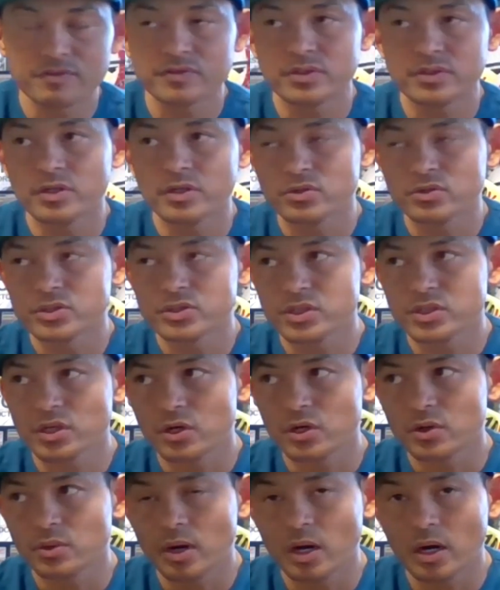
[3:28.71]
You know,
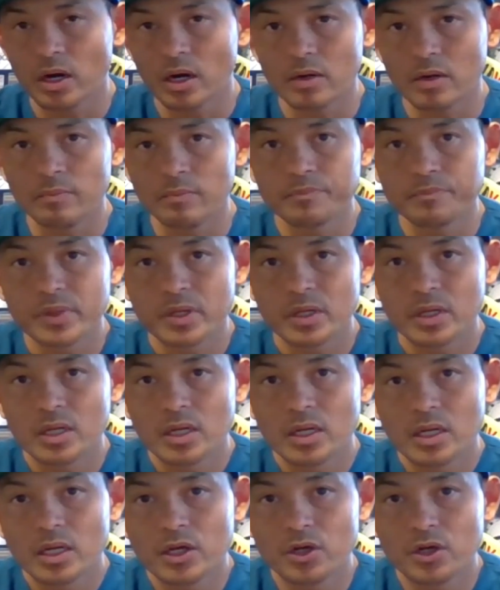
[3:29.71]
so um, wow.